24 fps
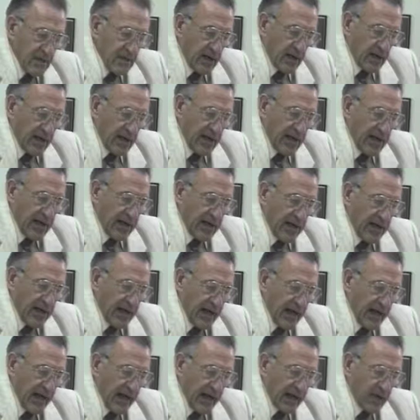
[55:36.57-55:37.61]
I
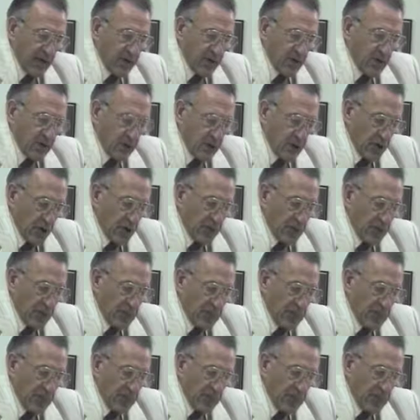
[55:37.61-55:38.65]
am the Word
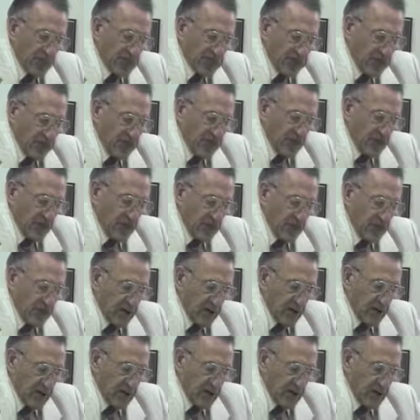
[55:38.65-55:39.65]
by receiving the Word.